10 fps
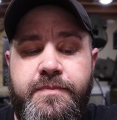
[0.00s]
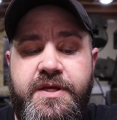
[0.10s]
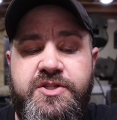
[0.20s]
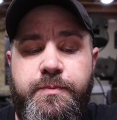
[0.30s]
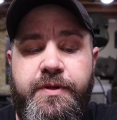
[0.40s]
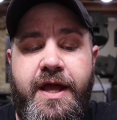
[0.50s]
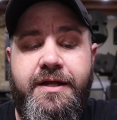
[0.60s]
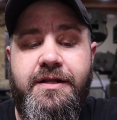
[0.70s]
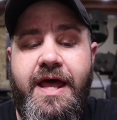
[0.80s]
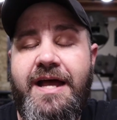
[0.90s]
They
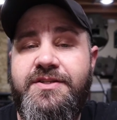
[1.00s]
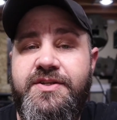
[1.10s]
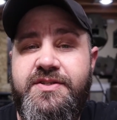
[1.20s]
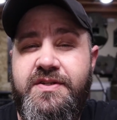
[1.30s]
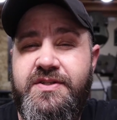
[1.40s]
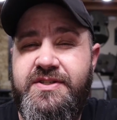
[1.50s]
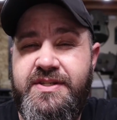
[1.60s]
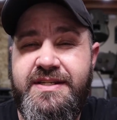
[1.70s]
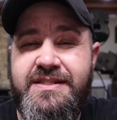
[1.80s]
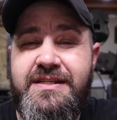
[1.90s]
supplied glasses to
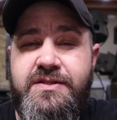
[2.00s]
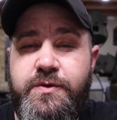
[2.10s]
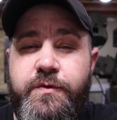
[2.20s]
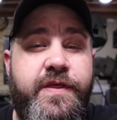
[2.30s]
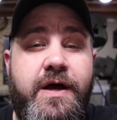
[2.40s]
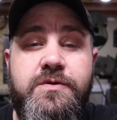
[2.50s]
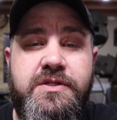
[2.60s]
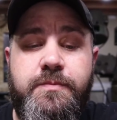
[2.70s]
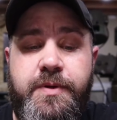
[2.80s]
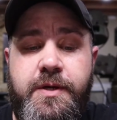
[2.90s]

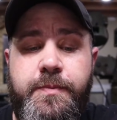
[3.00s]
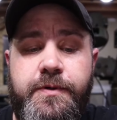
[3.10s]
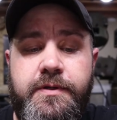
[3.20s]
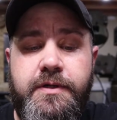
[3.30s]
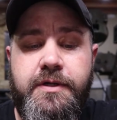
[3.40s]
62,000 people,